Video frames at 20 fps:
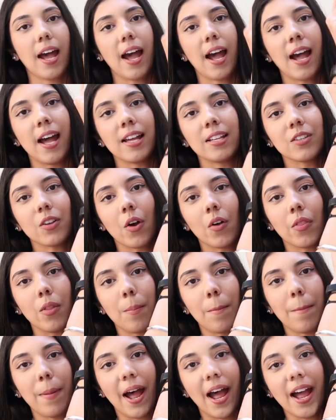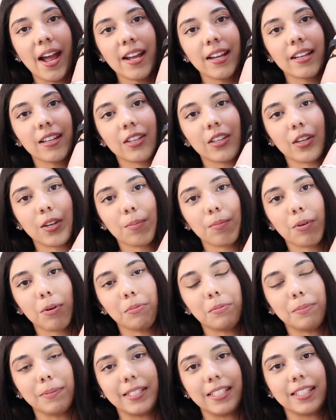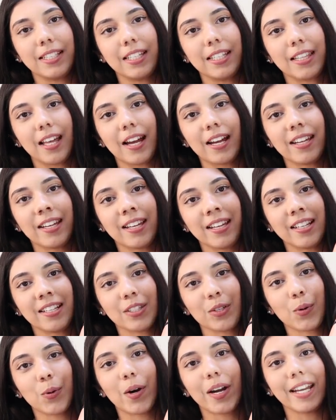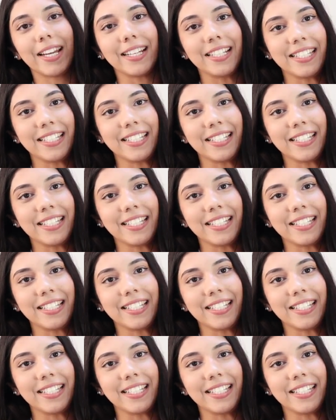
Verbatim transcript: and on the back you can probably see that it is quite